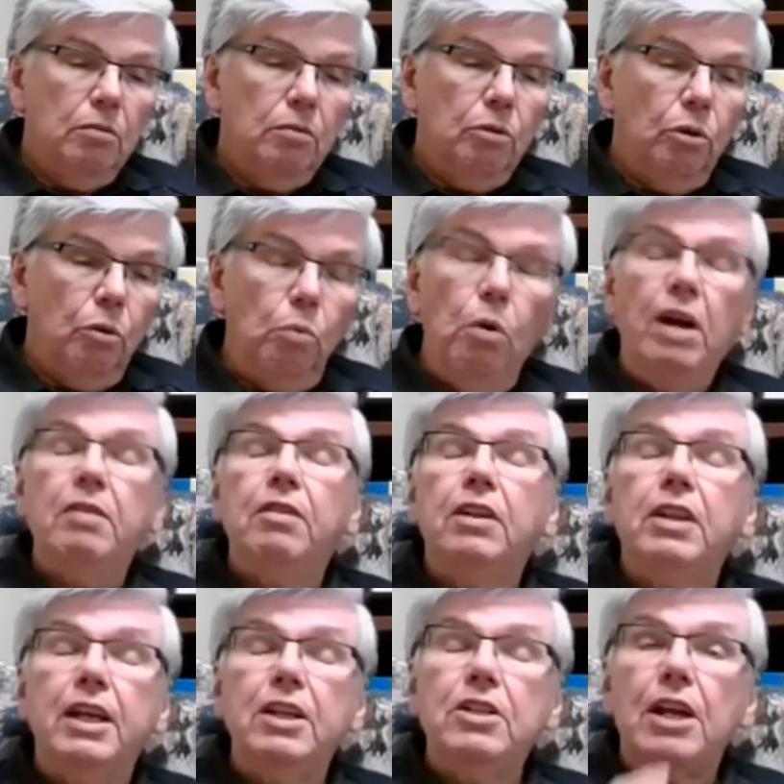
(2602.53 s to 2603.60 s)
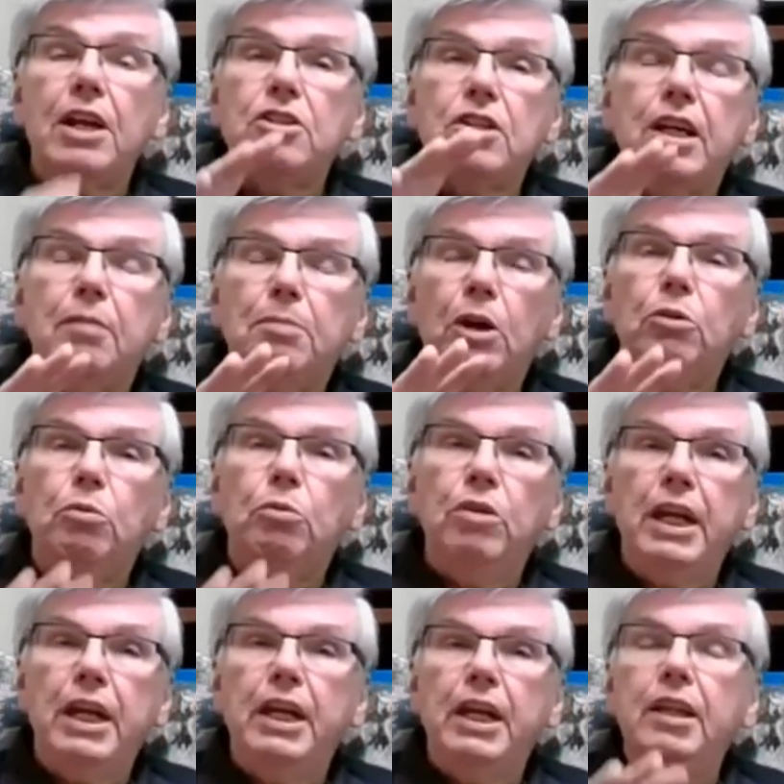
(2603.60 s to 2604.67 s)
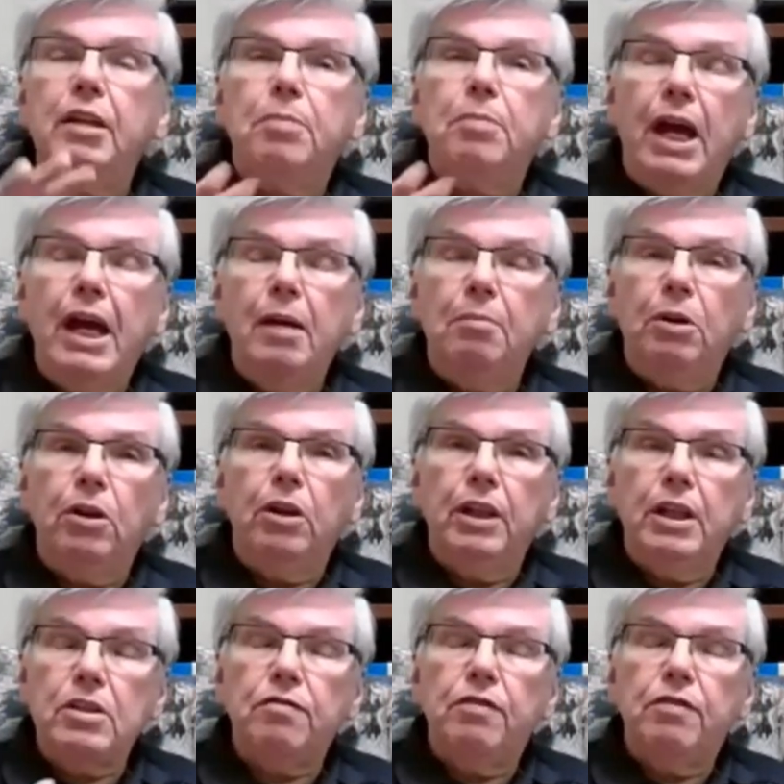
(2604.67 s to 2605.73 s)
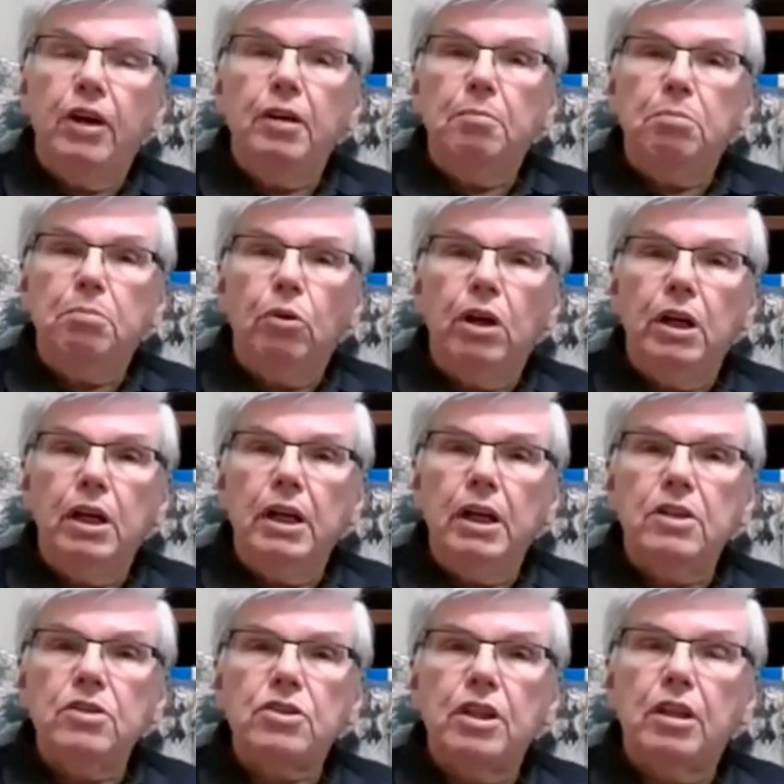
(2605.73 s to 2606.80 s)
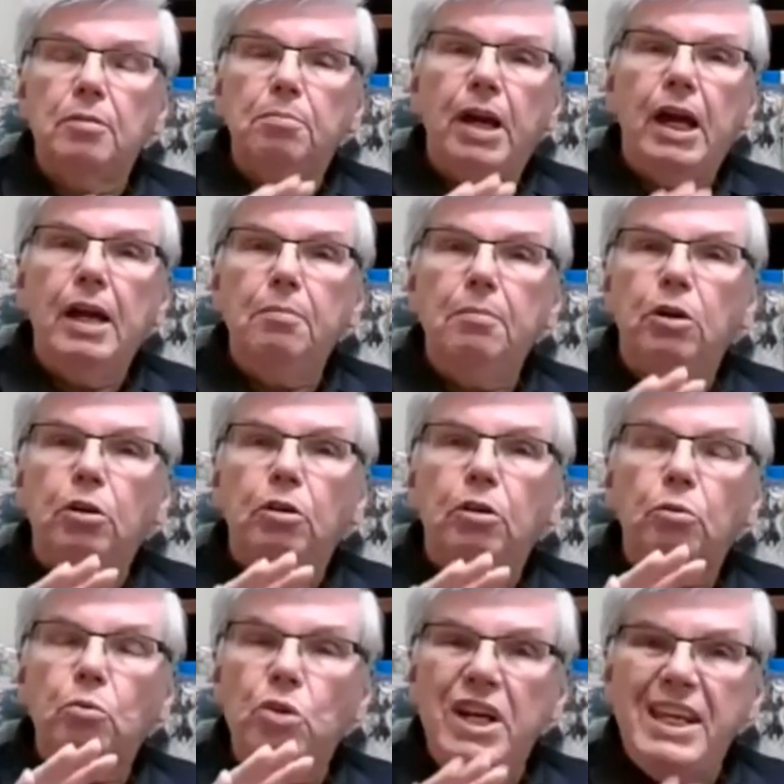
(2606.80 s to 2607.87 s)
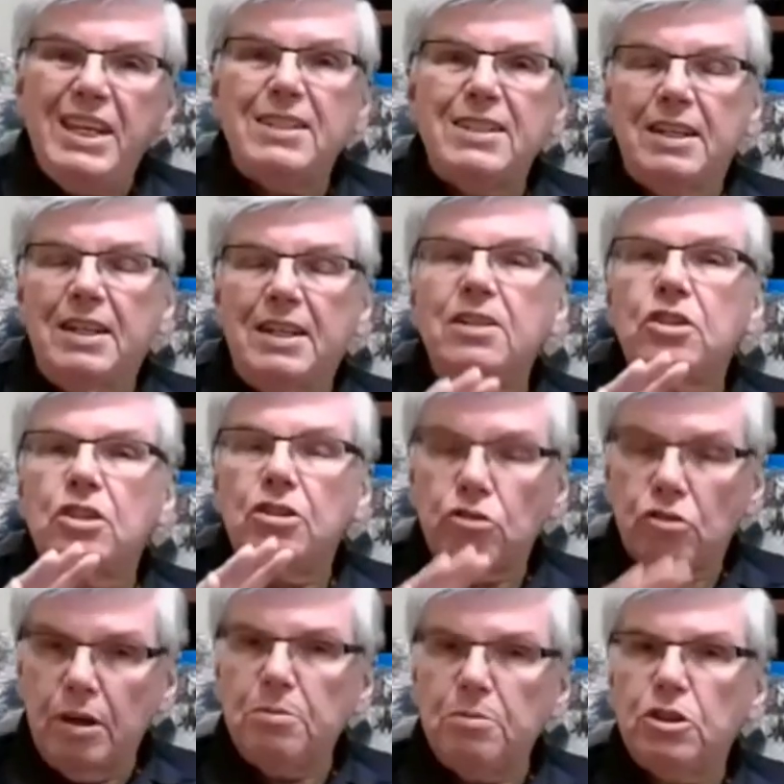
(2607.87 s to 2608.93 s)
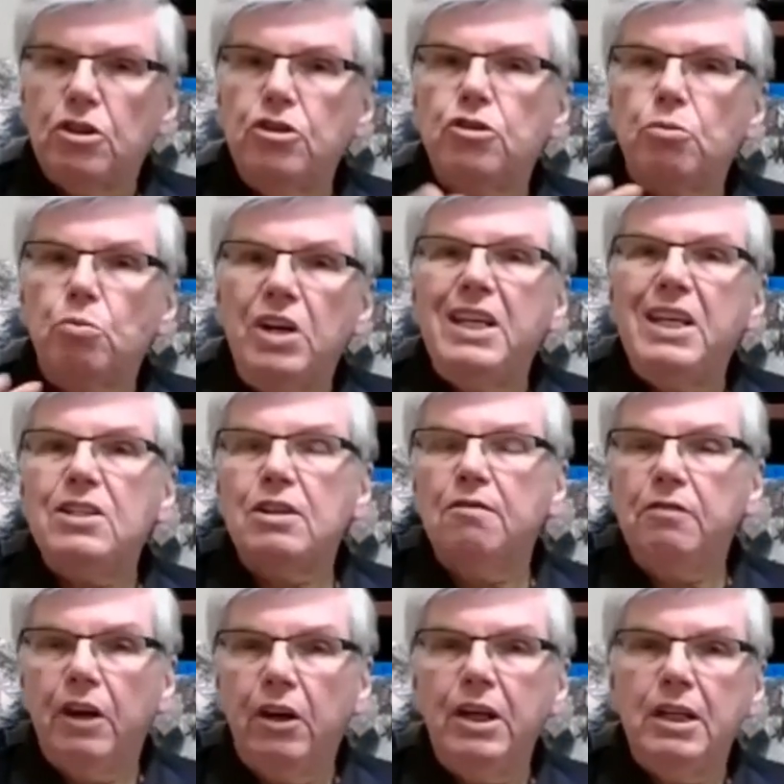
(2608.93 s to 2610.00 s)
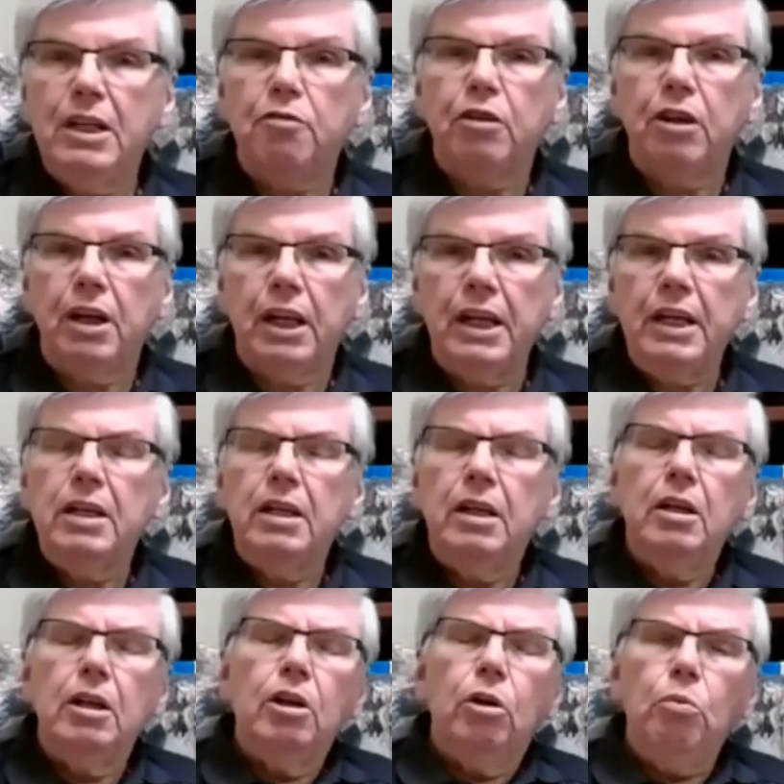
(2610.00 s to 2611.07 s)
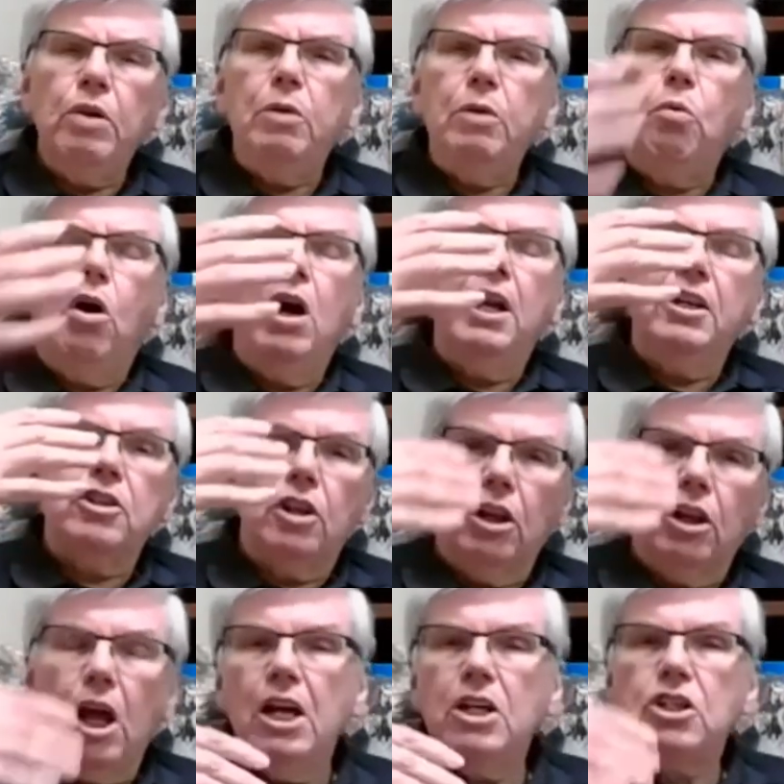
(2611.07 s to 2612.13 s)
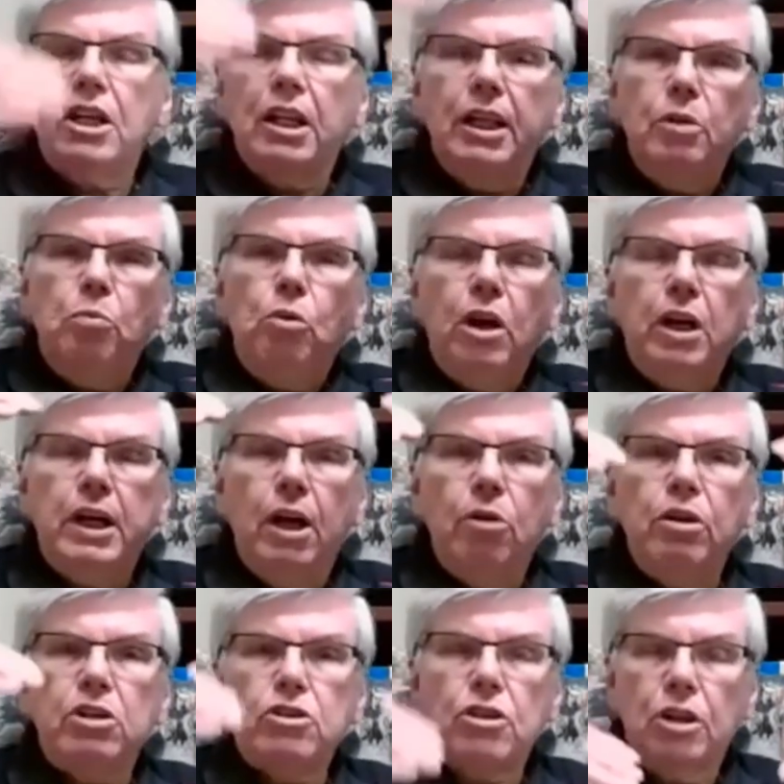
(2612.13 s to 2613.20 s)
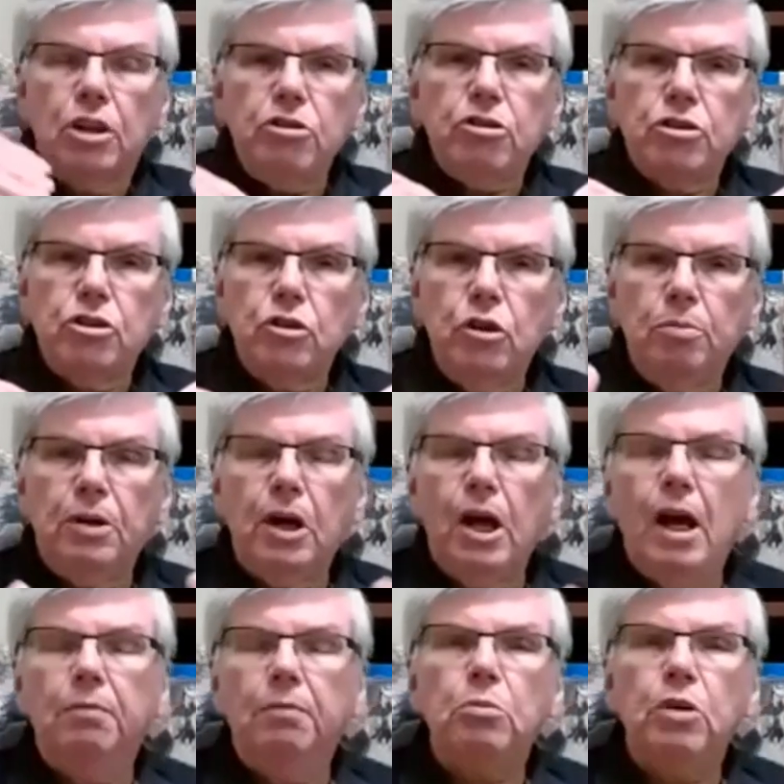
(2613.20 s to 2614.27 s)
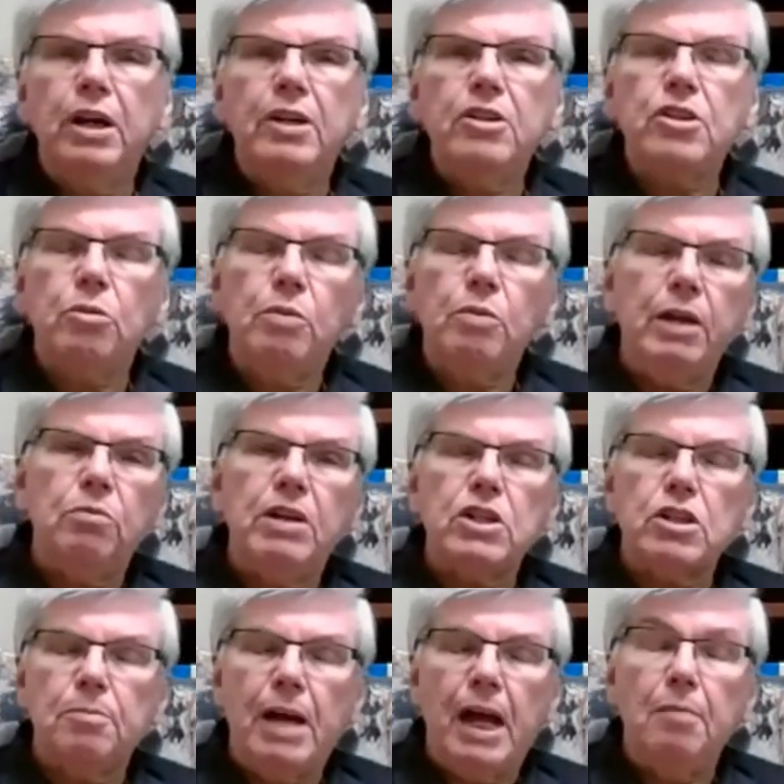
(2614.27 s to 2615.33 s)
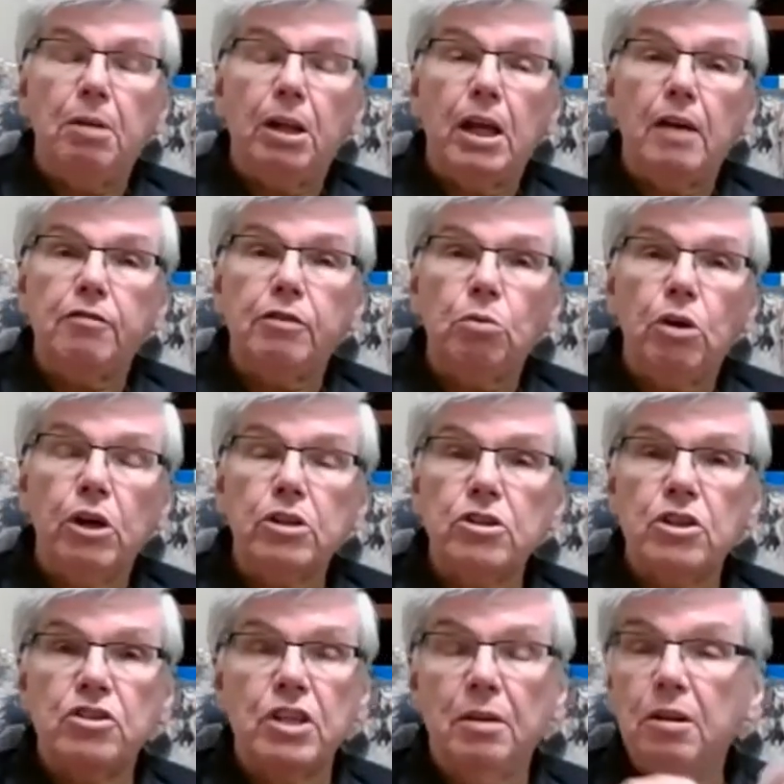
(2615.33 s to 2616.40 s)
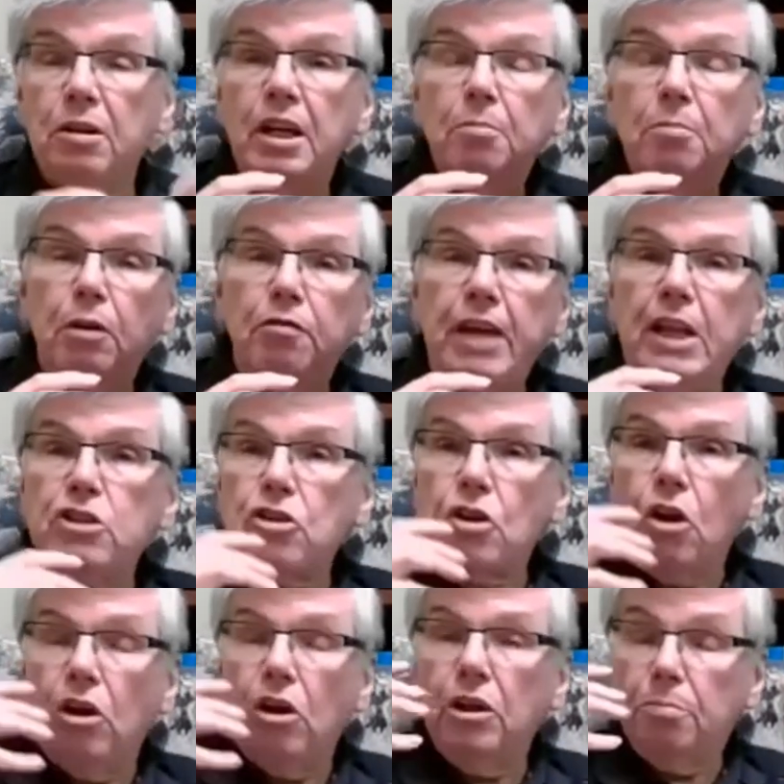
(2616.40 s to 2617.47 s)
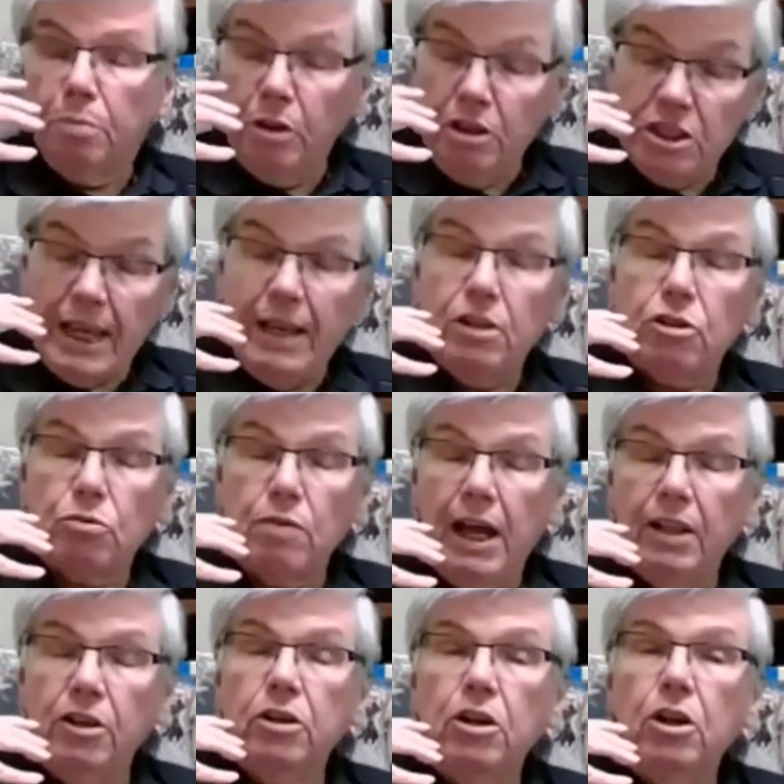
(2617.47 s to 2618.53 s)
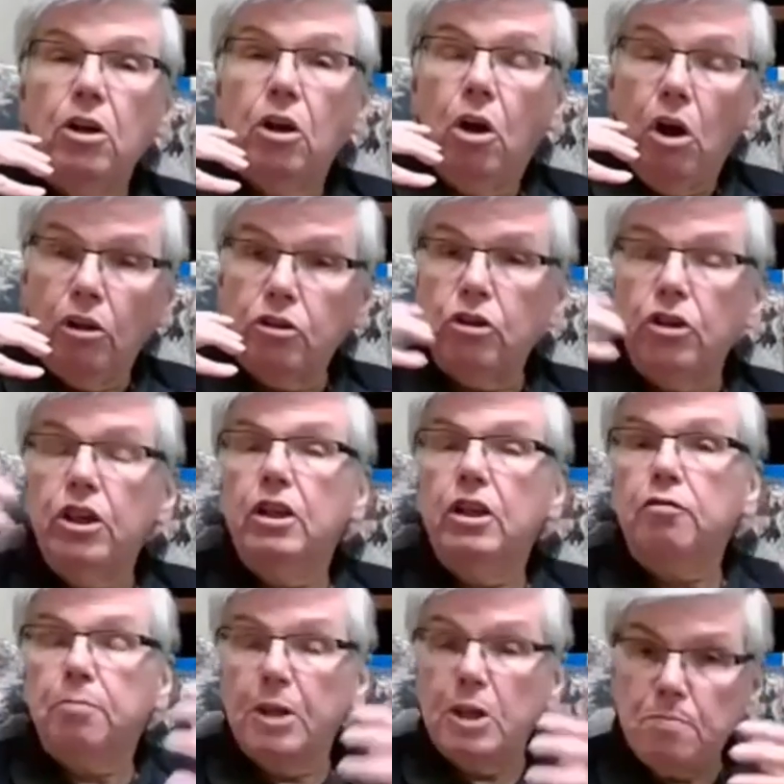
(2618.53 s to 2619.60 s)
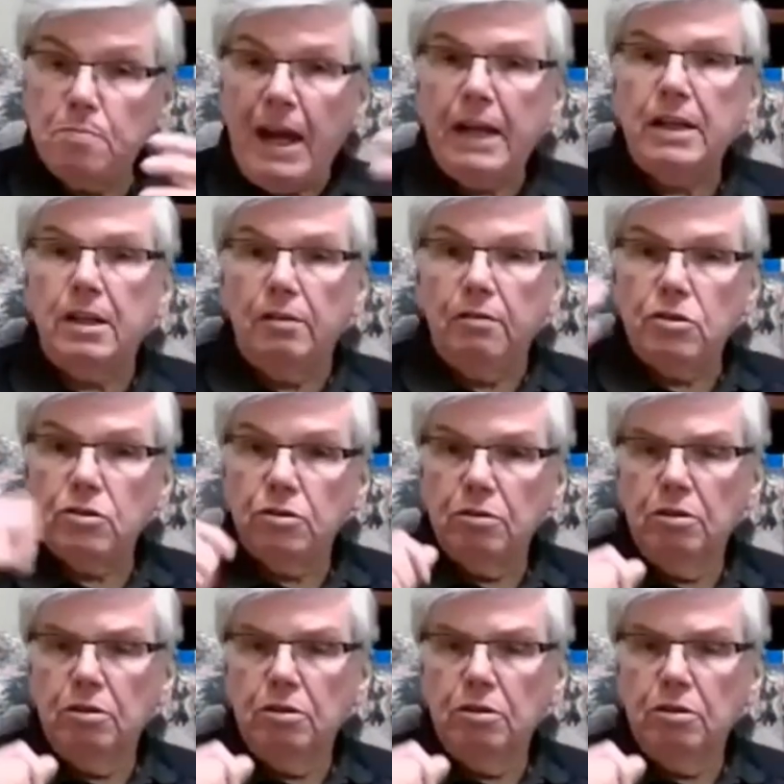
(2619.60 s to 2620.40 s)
One of the things I'd say about reading the Bible that's very important is that the Bible reasons, the scriptures reason very differently. We want to logically work out a solution to a problem, whereas the way in which the Bible often works is it prevents, presents rather alternative perspectives.